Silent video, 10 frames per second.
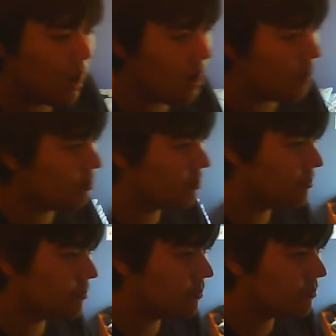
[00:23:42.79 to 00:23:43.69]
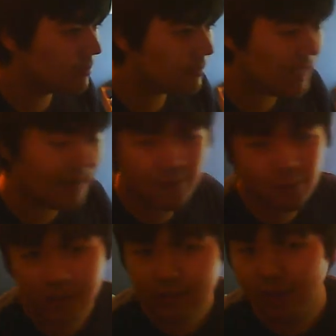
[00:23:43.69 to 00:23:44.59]
Yeah, if
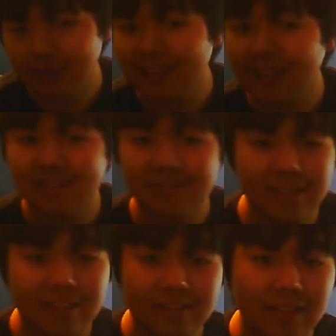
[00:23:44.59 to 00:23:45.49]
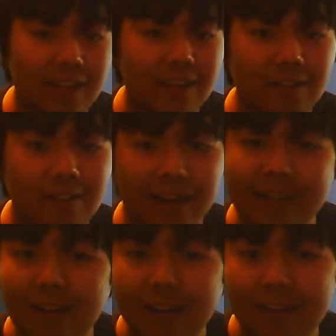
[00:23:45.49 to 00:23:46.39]
you watch all my collection videos, thank you.
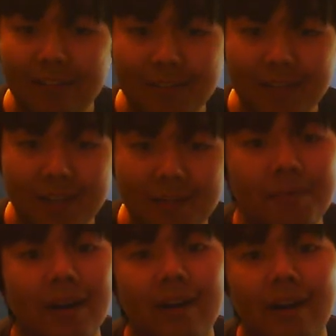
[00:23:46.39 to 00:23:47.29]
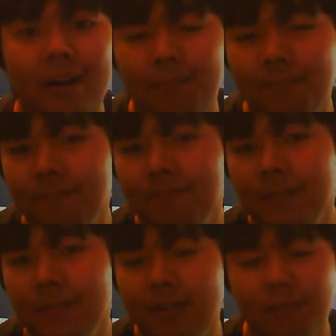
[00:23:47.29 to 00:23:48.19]
I doubt any of you did, but
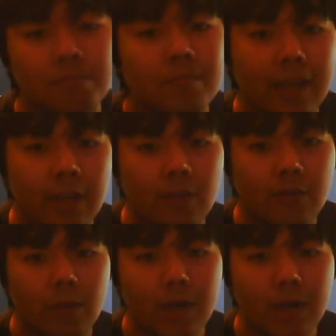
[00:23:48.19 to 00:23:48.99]
still, thank you for